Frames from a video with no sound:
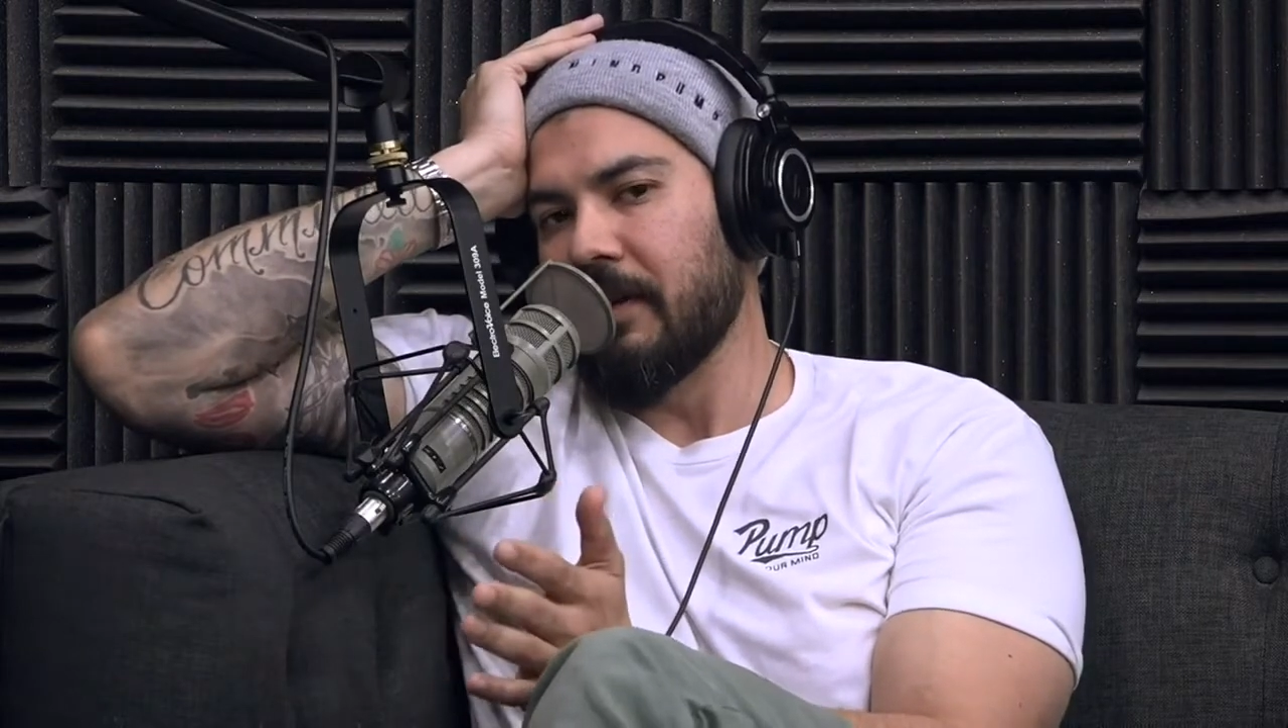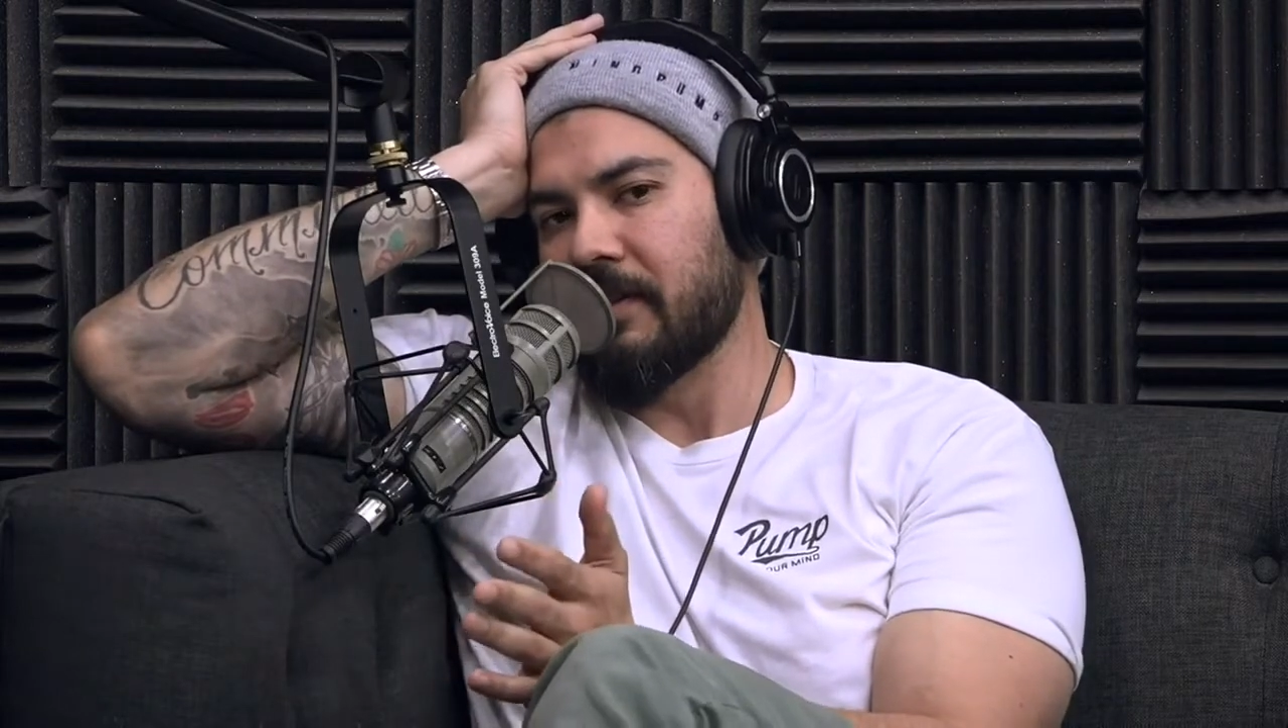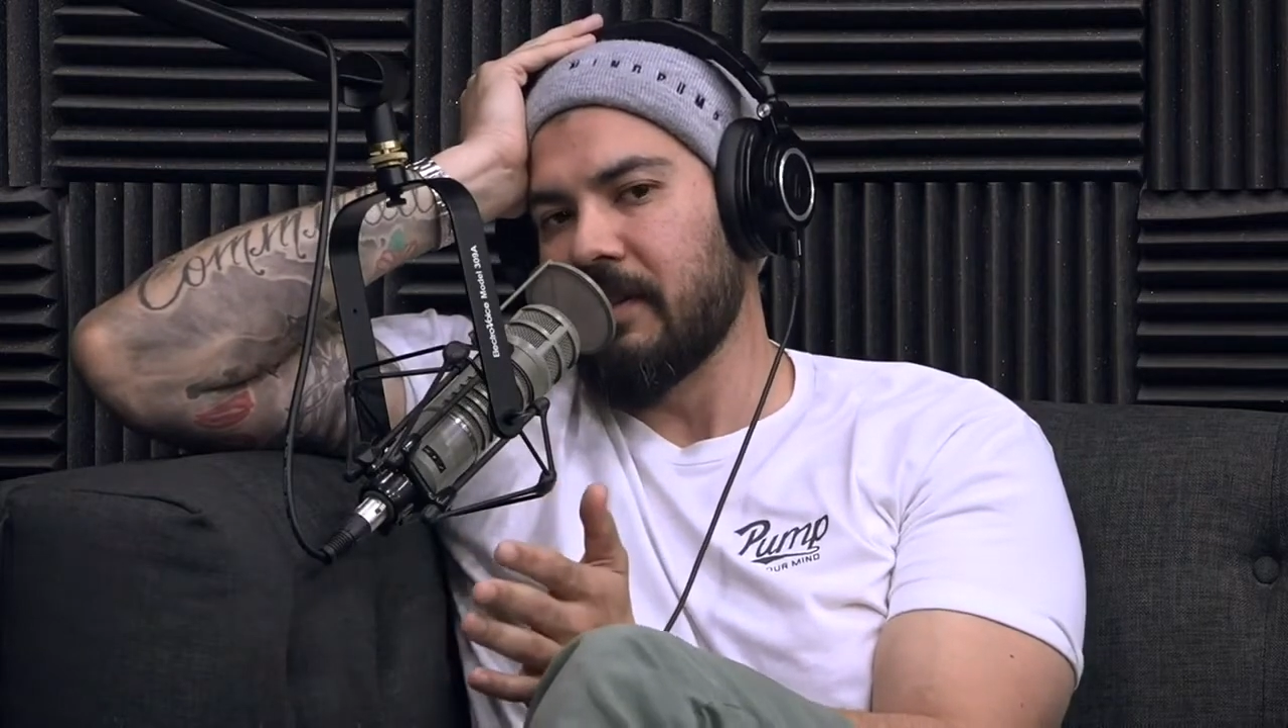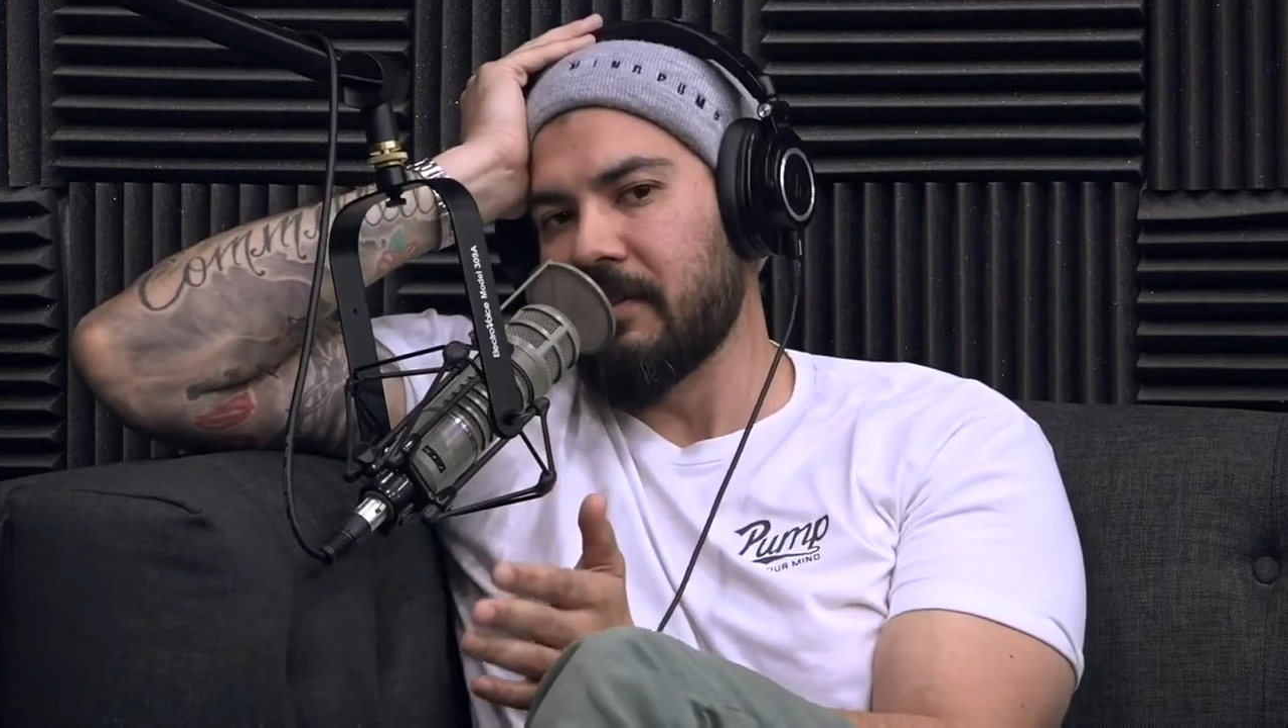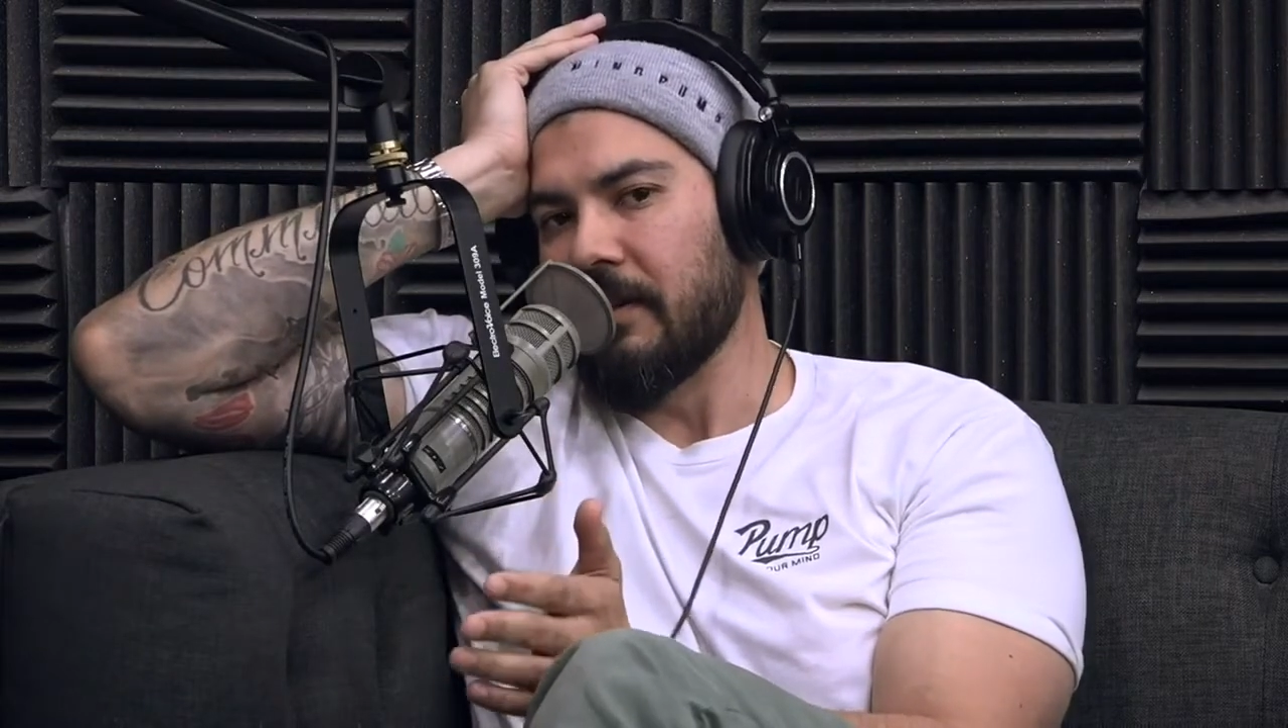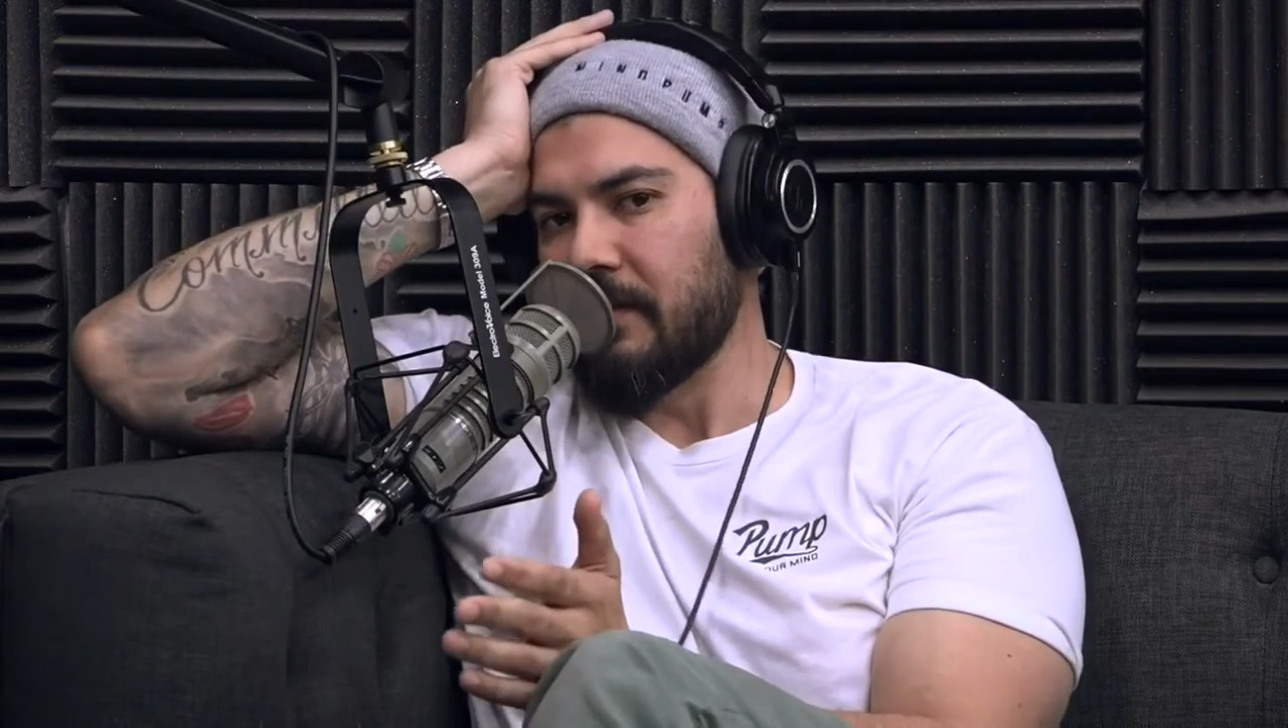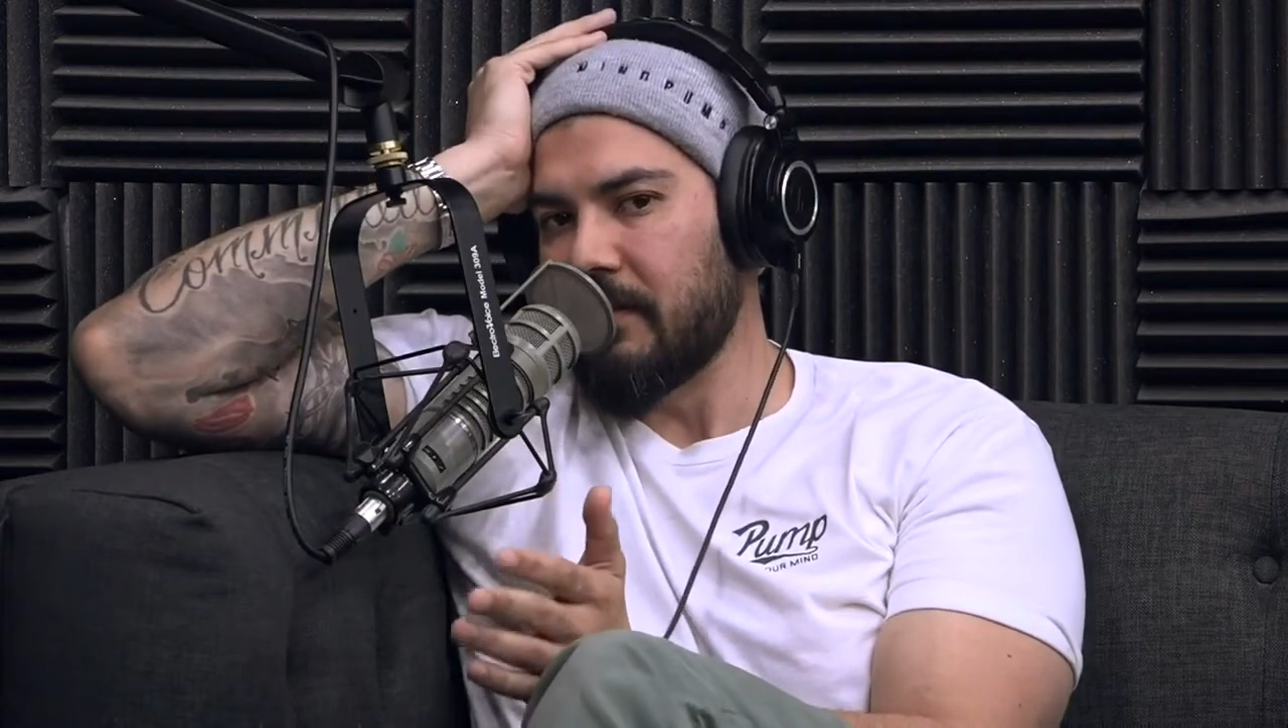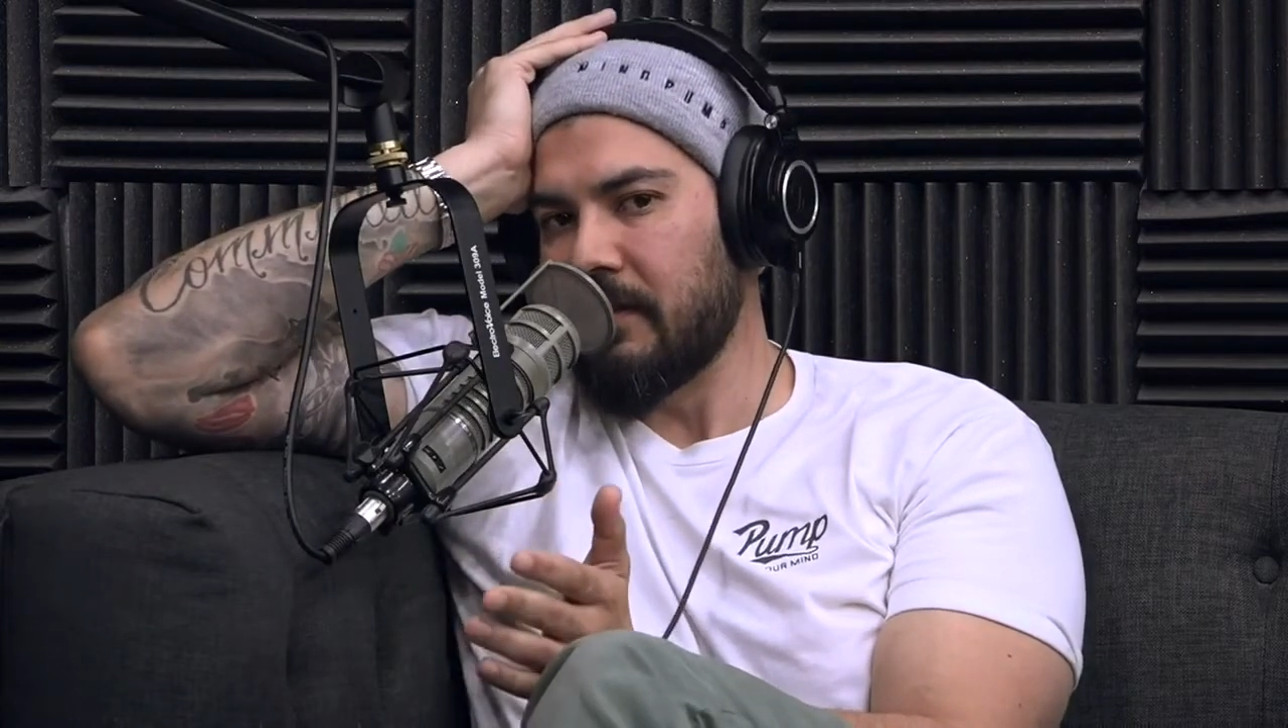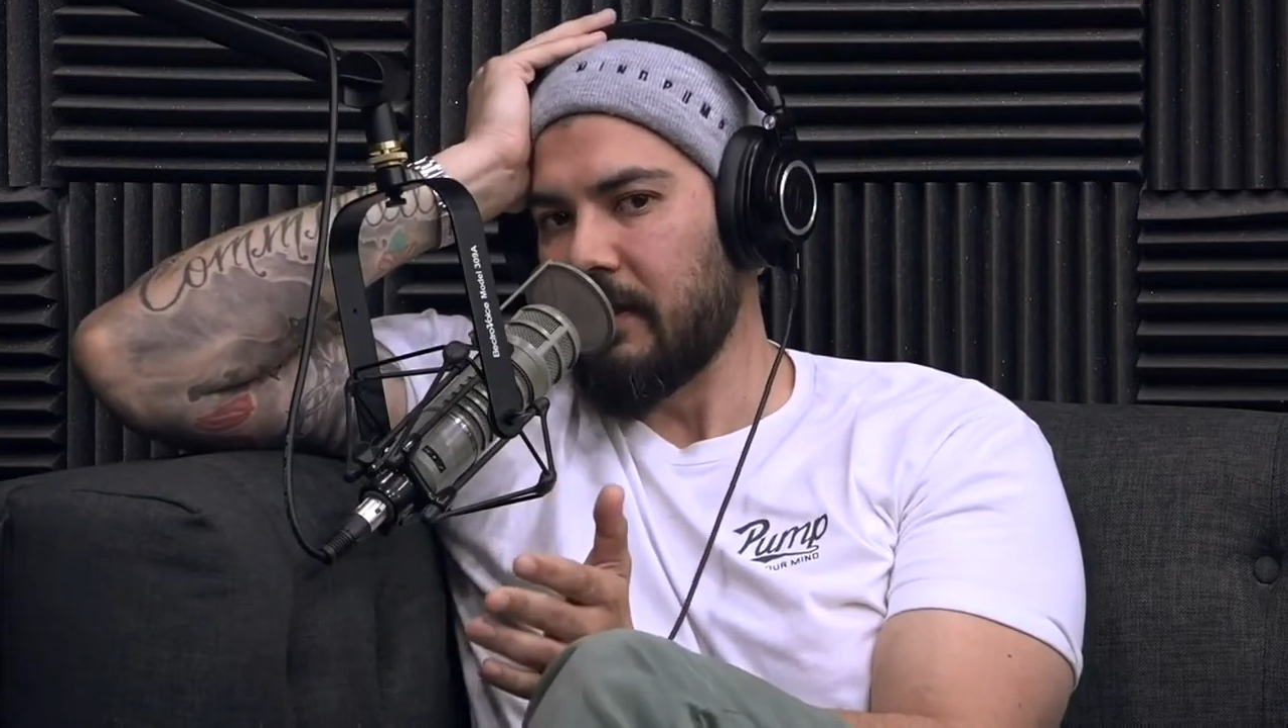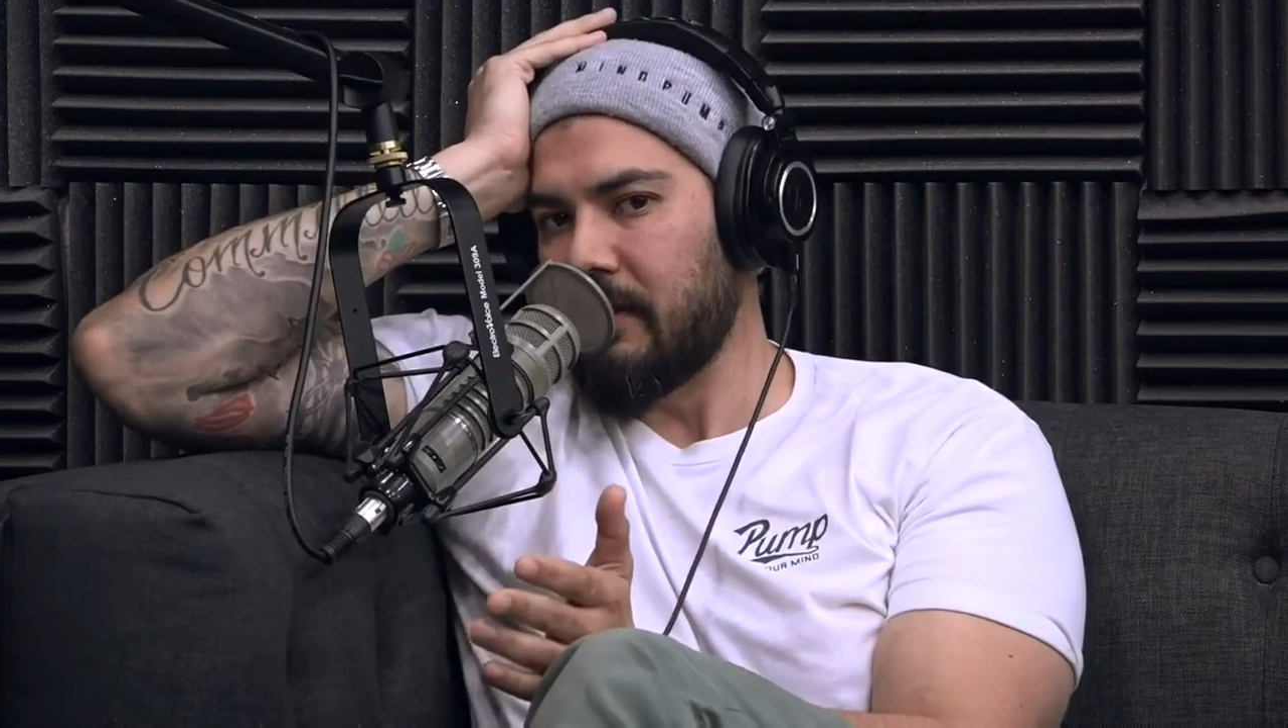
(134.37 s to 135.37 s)
the
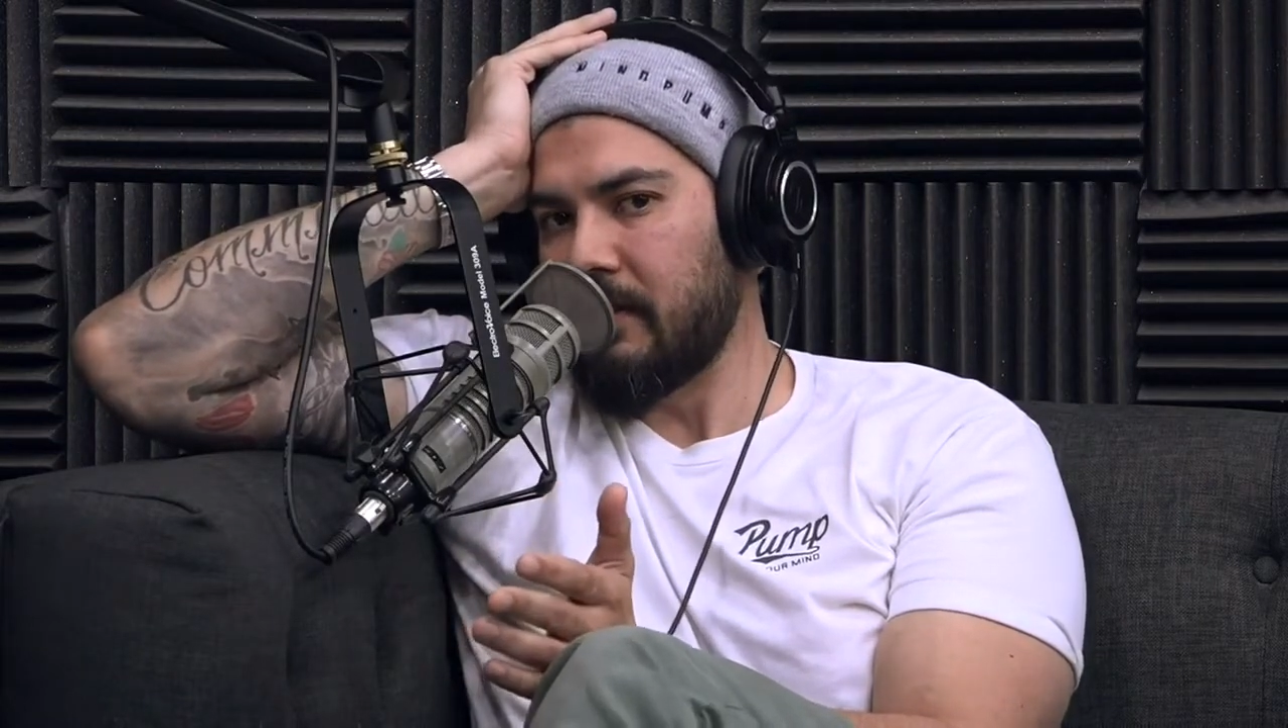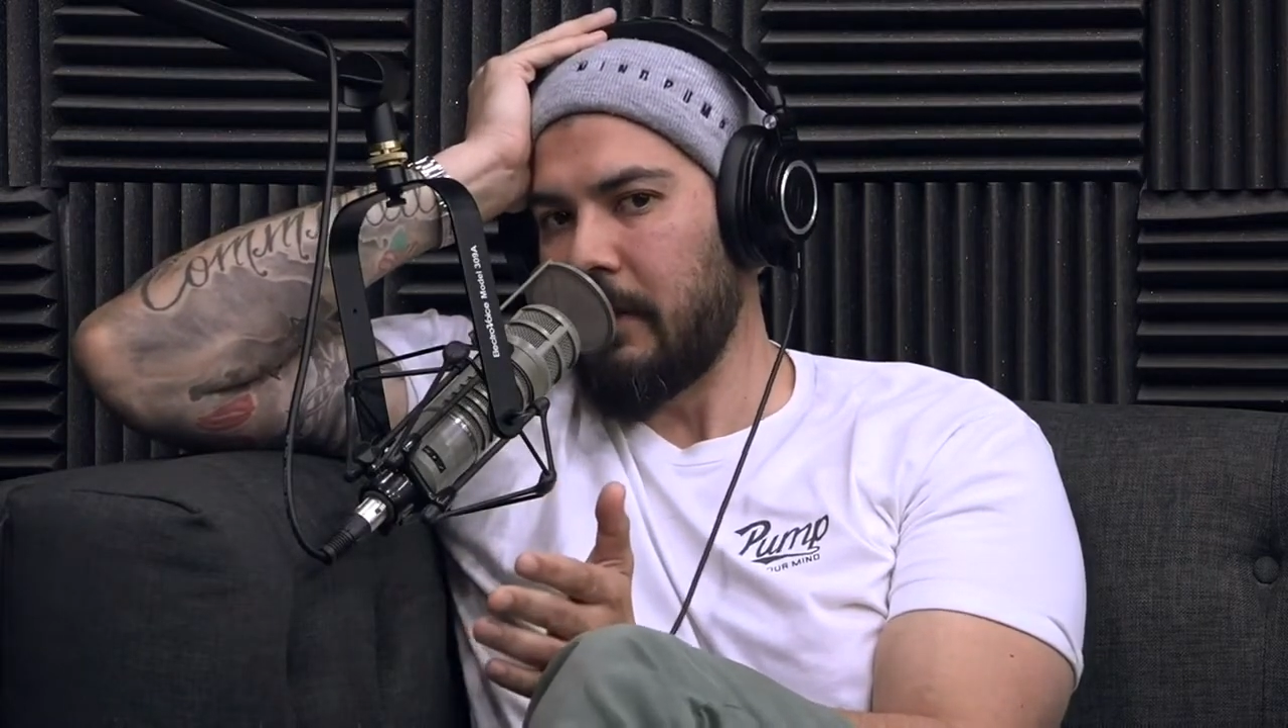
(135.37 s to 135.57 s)
assistance, it's